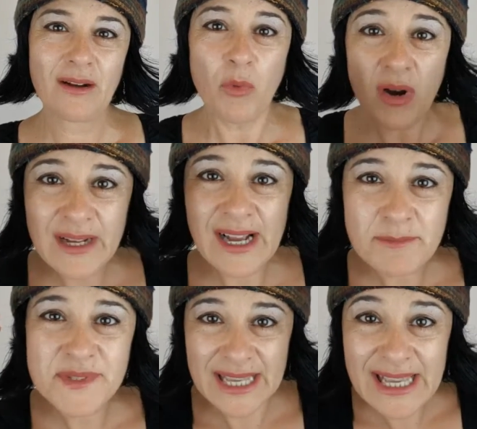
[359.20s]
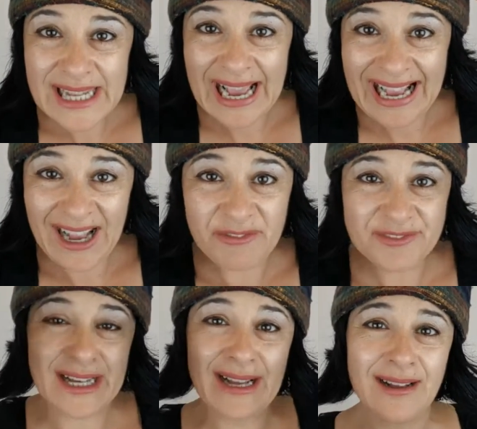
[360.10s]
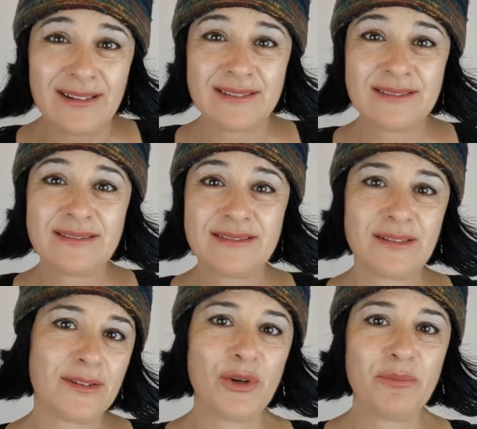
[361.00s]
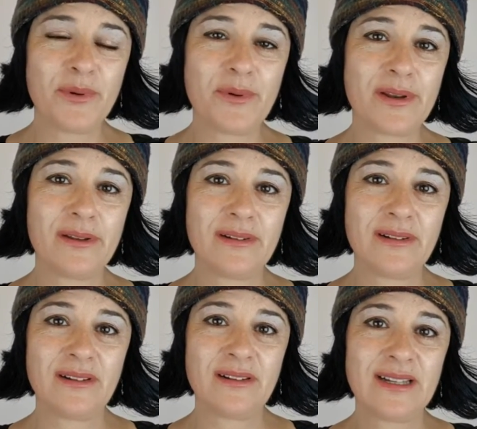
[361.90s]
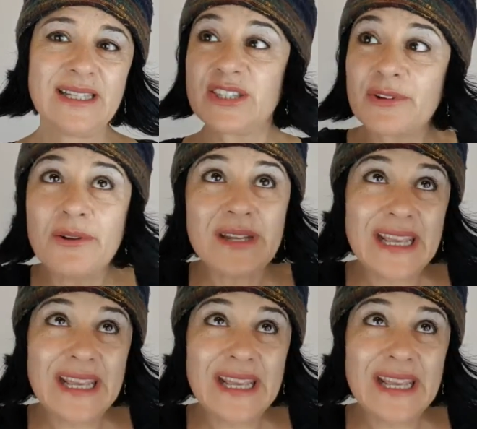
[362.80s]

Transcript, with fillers: What comes in after you're born is thrown